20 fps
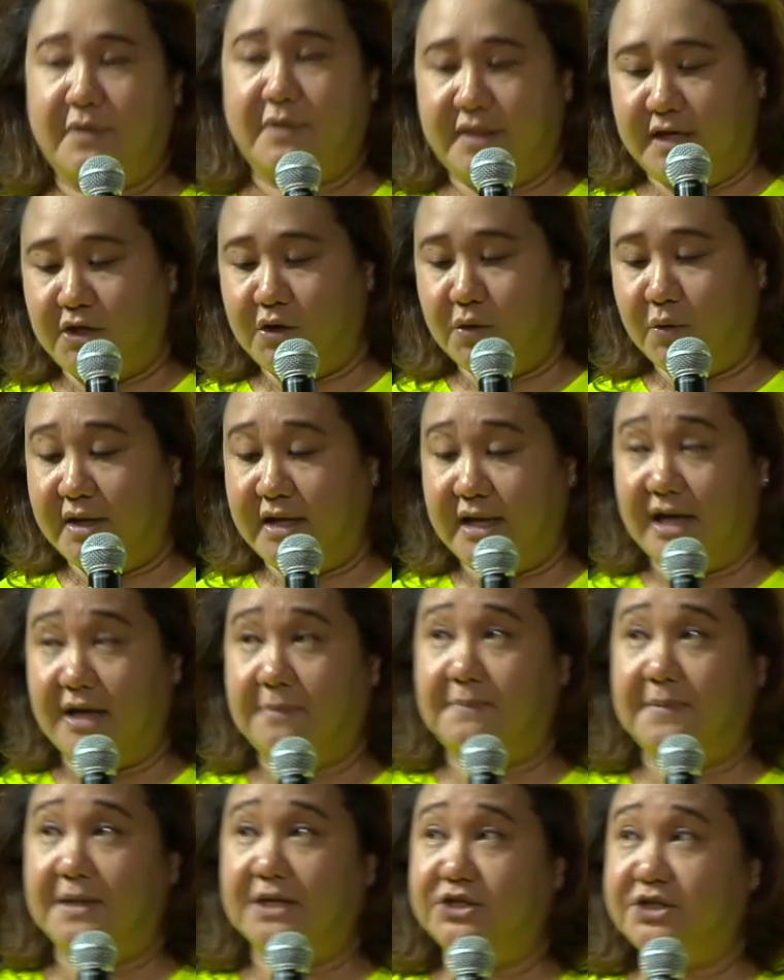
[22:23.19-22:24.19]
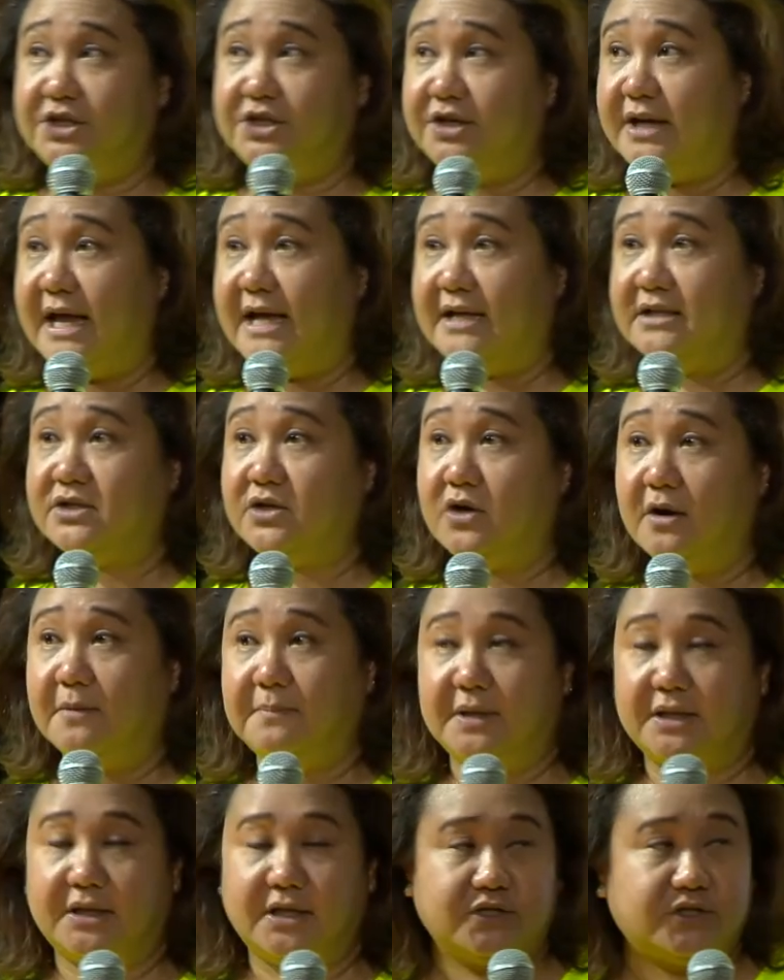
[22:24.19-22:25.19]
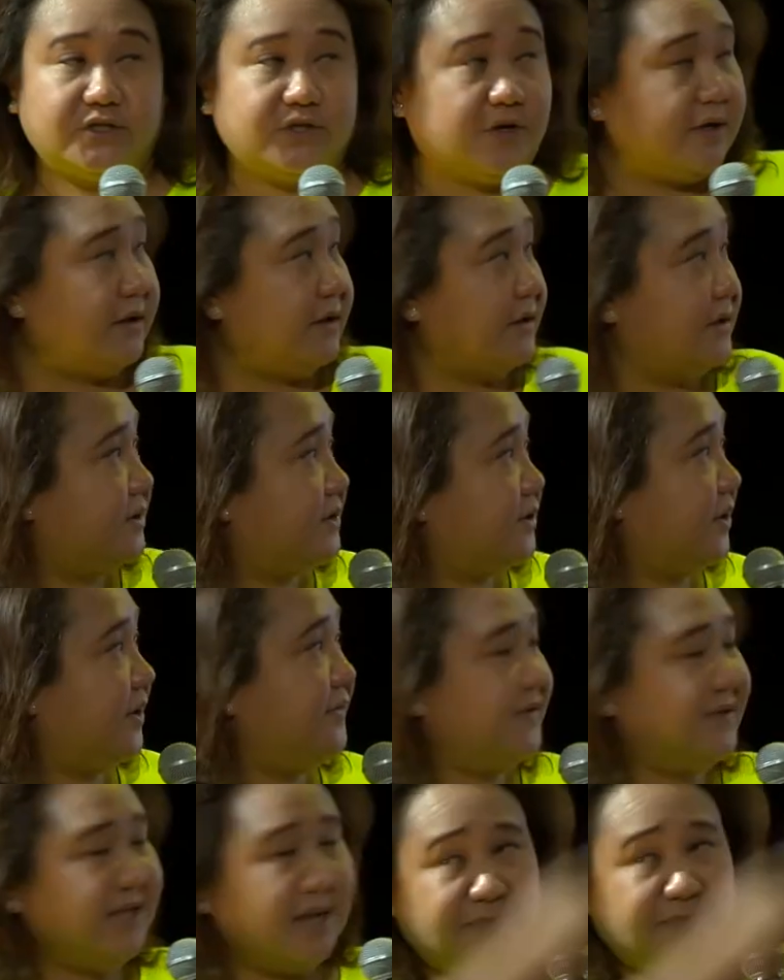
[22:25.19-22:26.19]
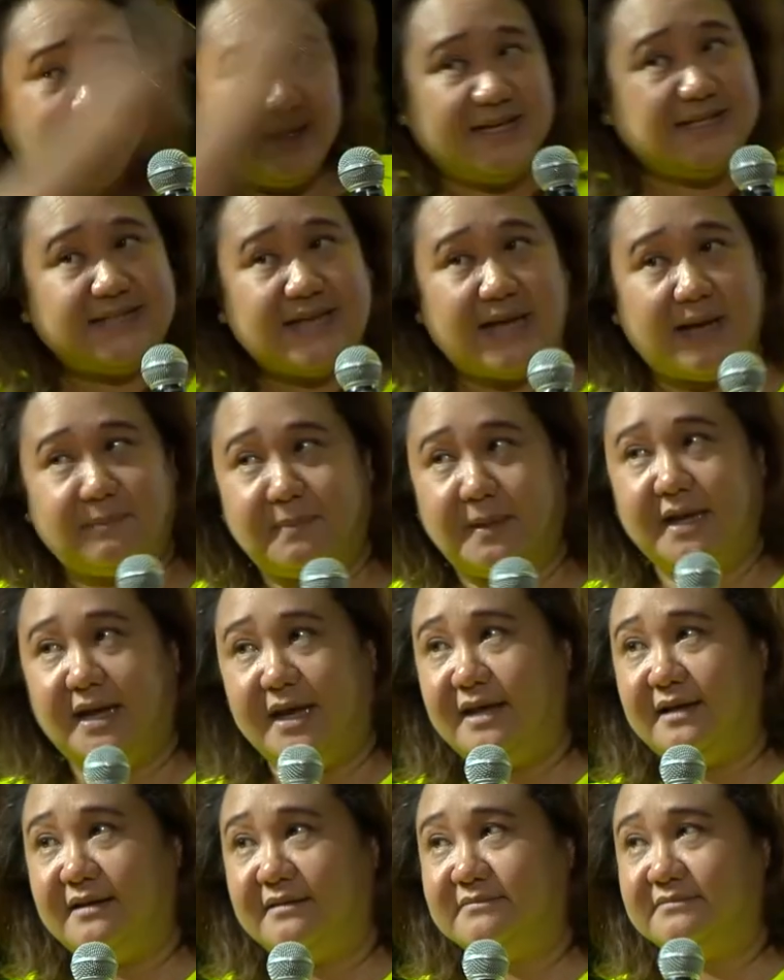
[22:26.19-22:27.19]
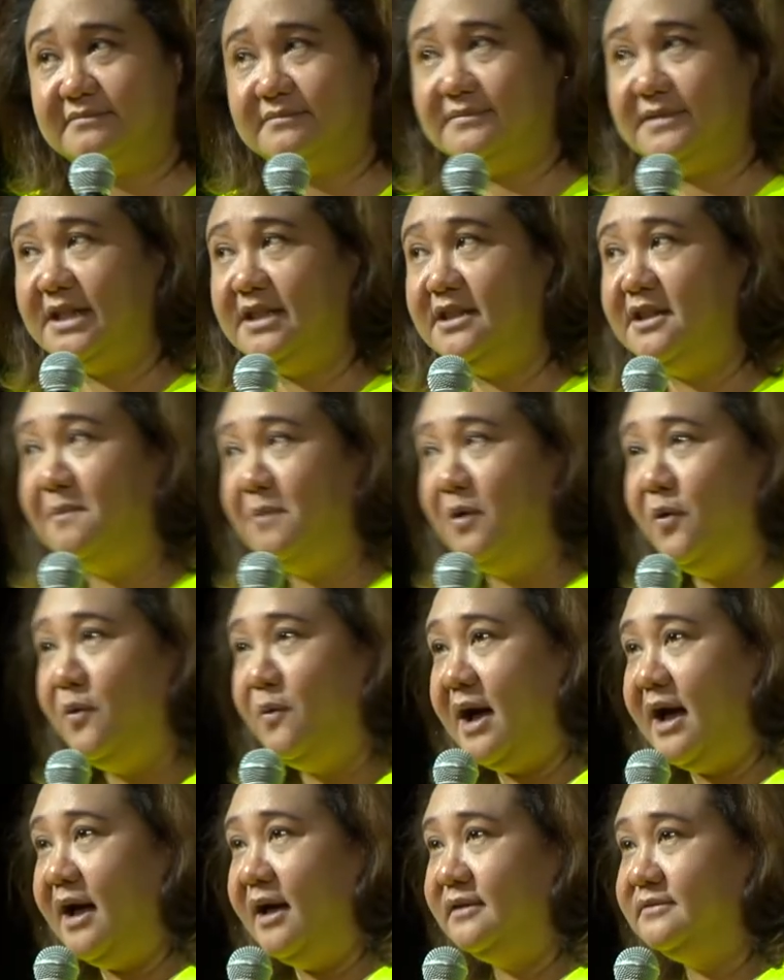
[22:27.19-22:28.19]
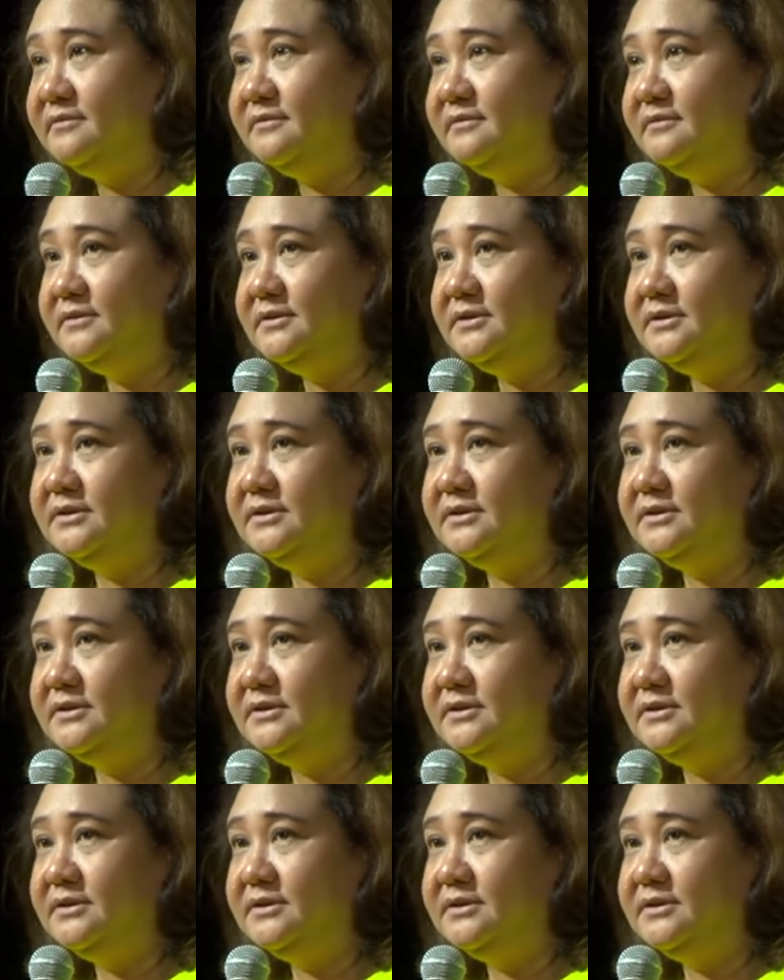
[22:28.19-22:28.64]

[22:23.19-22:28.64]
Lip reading: with the UAAP cheer dance competition. So if something is happening in the MOA